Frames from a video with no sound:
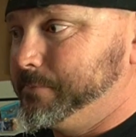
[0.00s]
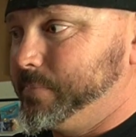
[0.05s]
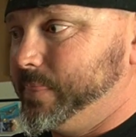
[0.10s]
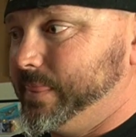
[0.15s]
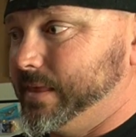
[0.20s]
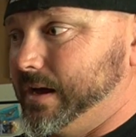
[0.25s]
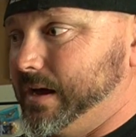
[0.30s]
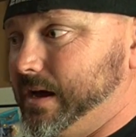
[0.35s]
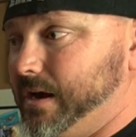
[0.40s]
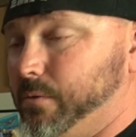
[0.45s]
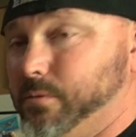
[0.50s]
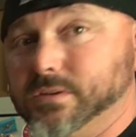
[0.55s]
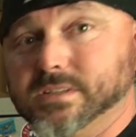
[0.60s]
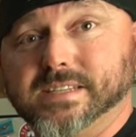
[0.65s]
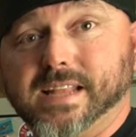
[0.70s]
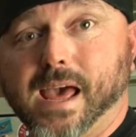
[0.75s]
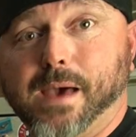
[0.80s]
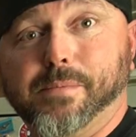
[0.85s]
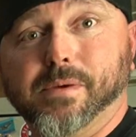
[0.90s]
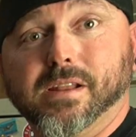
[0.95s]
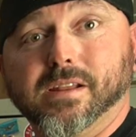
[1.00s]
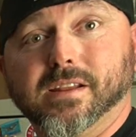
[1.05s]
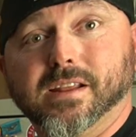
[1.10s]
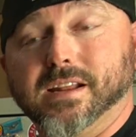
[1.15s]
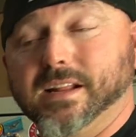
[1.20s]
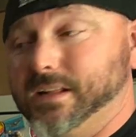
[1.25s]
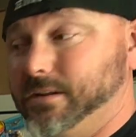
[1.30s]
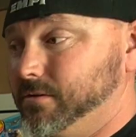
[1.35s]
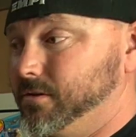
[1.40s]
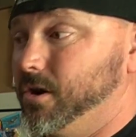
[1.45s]
We'll stab it, and
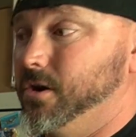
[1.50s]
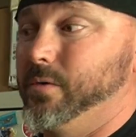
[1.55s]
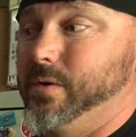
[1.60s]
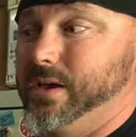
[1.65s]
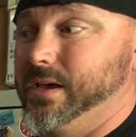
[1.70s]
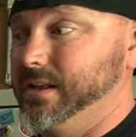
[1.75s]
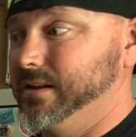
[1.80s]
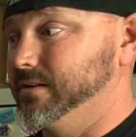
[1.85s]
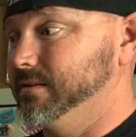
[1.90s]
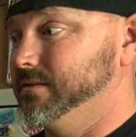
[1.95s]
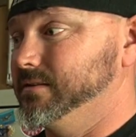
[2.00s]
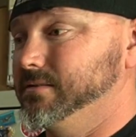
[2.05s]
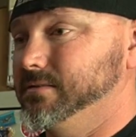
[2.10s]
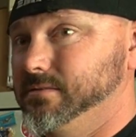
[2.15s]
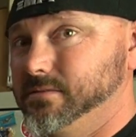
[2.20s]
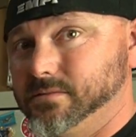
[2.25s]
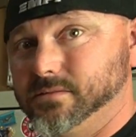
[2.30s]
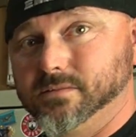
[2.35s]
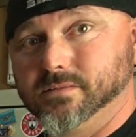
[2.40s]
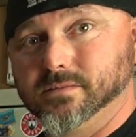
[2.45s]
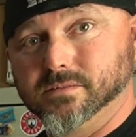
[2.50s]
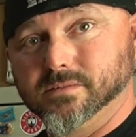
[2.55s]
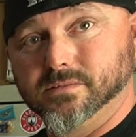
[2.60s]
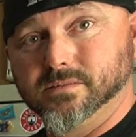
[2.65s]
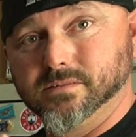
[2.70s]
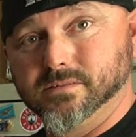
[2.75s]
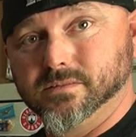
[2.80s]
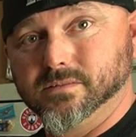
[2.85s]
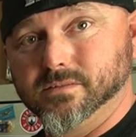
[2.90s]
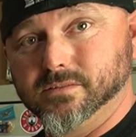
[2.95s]
it'll go in,
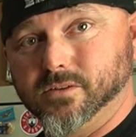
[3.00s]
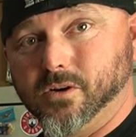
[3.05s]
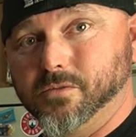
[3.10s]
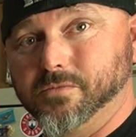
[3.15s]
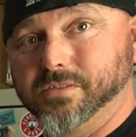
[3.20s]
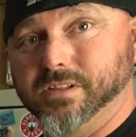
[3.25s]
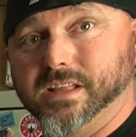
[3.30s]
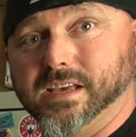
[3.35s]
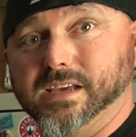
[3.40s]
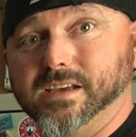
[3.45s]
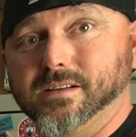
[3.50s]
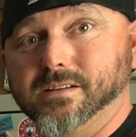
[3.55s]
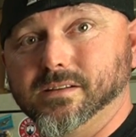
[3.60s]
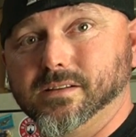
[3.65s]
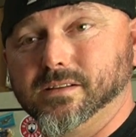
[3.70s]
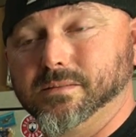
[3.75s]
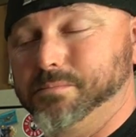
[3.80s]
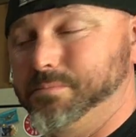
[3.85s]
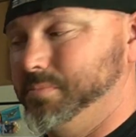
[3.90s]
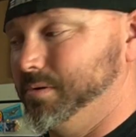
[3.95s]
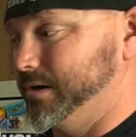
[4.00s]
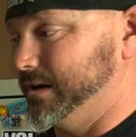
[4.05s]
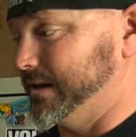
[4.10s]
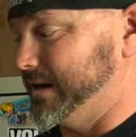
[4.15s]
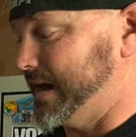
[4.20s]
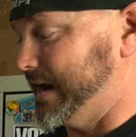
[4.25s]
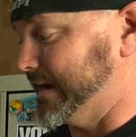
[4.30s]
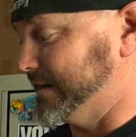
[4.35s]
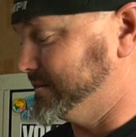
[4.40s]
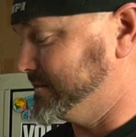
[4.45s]
hopefully, pretty
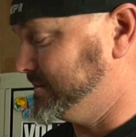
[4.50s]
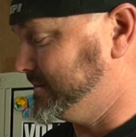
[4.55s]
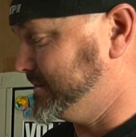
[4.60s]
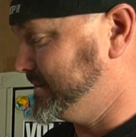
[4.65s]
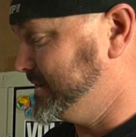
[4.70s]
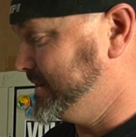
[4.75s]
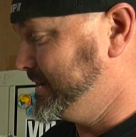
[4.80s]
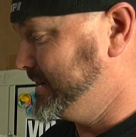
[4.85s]
nice.